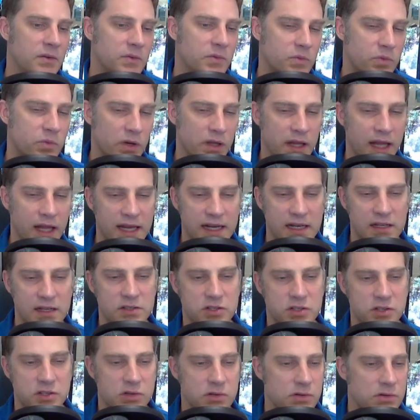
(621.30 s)

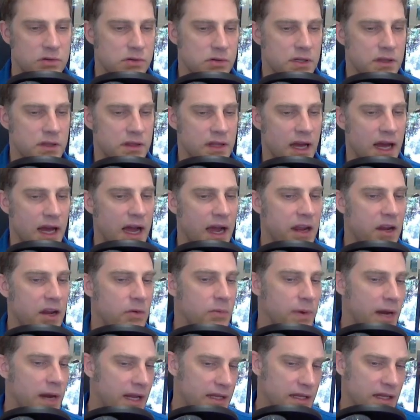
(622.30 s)
related to the higher
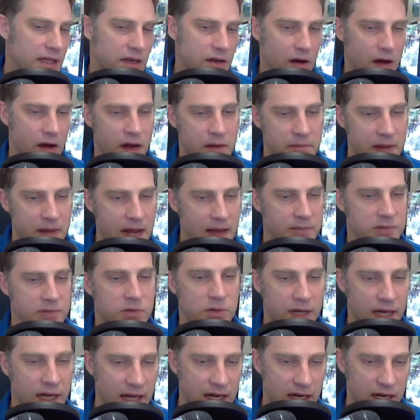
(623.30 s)
you rank in the non-maps
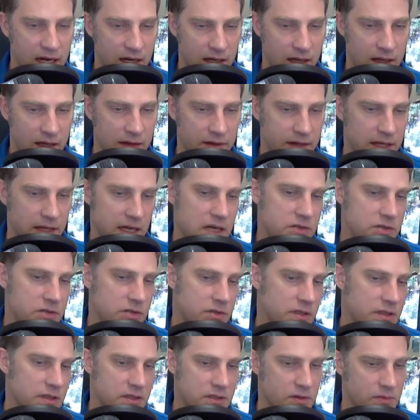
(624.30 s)
organic, the
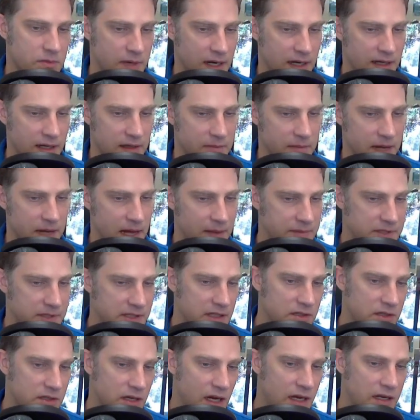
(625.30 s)
easier it is to rank in the maps.
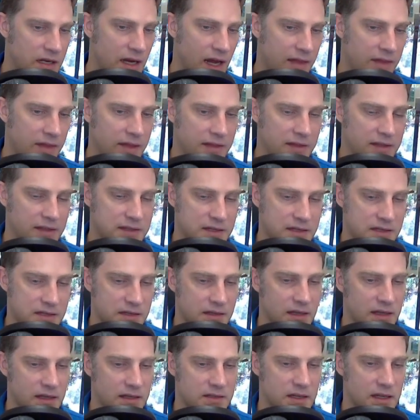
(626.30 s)
And I think this
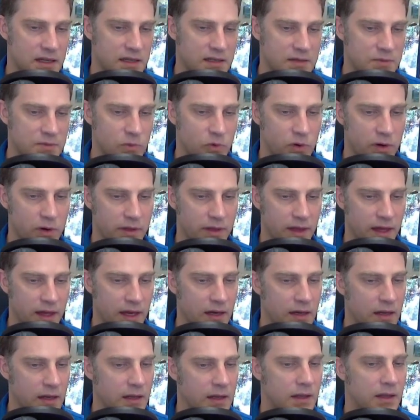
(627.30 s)
is it's more
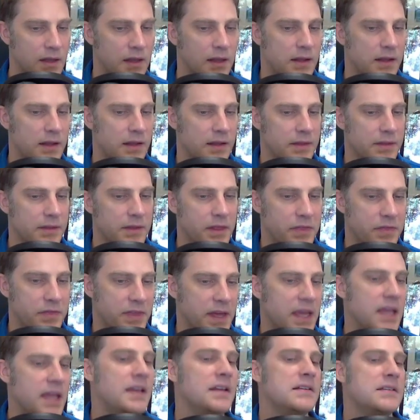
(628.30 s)
that the
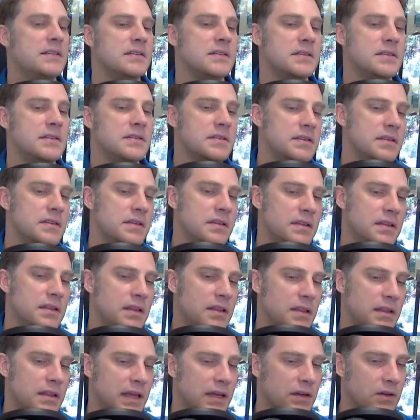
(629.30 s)
things
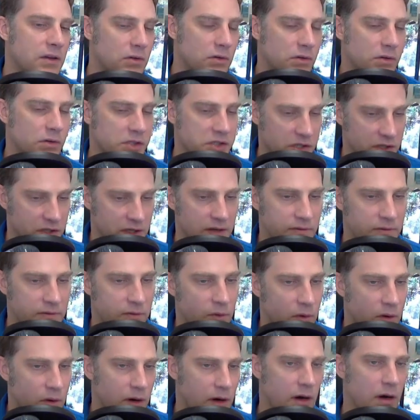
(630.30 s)
that Google is looking
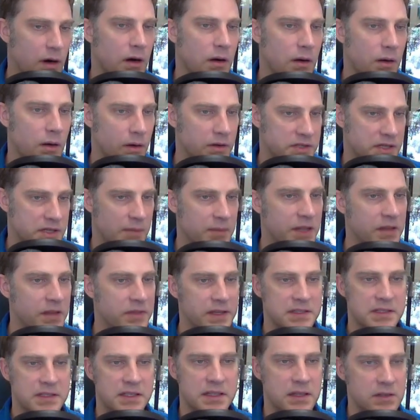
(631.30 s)
for, some of the
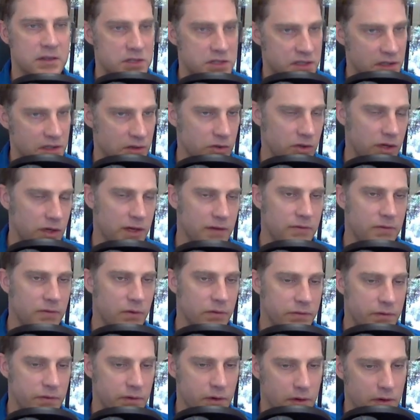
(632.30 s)
things that they're still looking
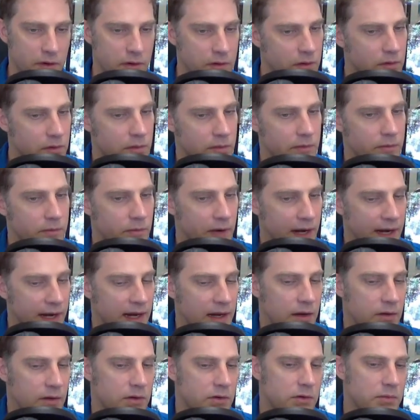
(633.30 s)
for Google
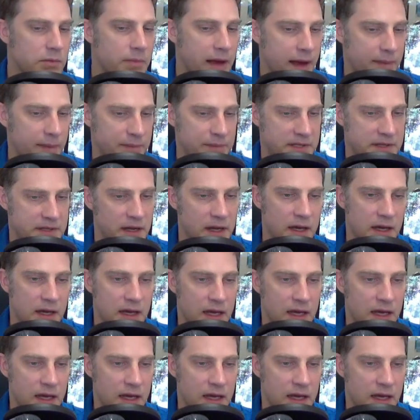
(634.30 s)
ranking or Google Maps